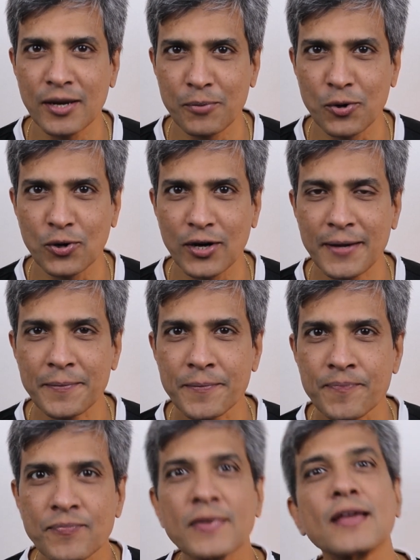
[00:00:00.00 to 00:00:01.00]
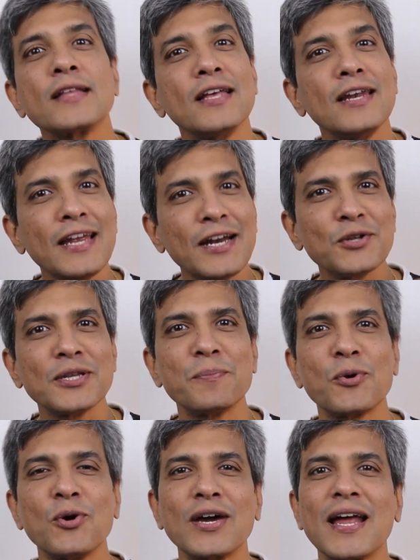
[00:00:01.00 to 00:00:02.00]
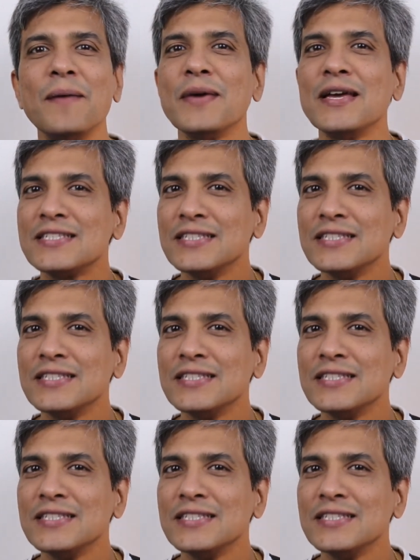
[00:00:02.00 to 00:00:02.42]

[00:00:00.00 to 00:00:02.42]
Program. The link to the program is in